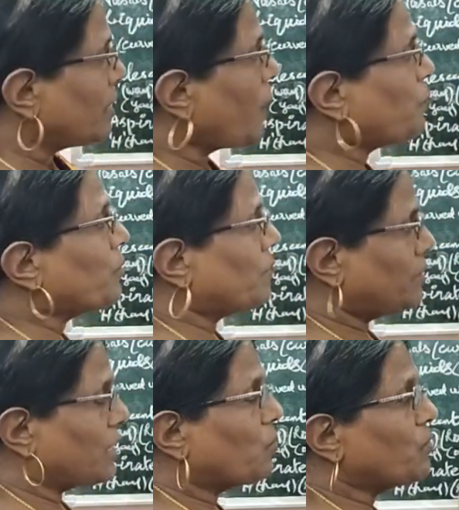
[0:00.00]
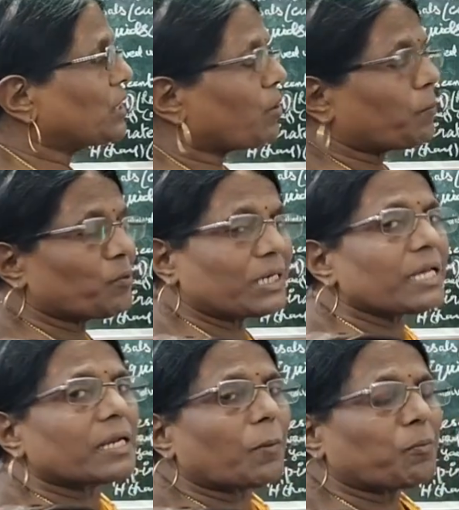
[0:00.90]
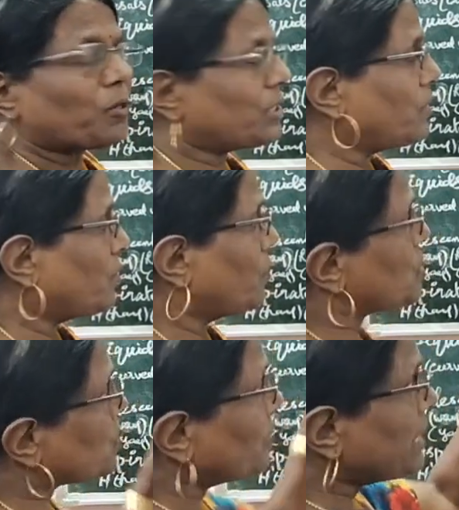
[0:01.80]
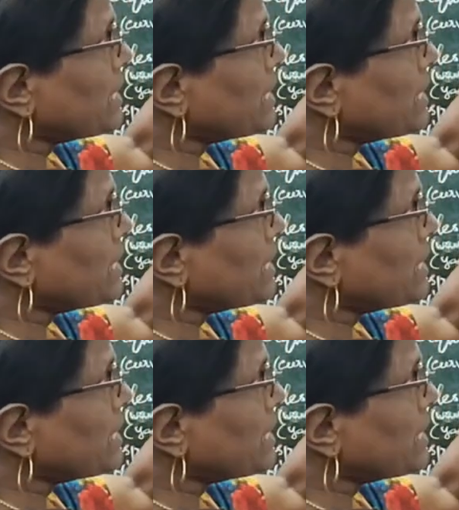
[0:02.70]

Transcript: upward, downward to upward and upward to downward. So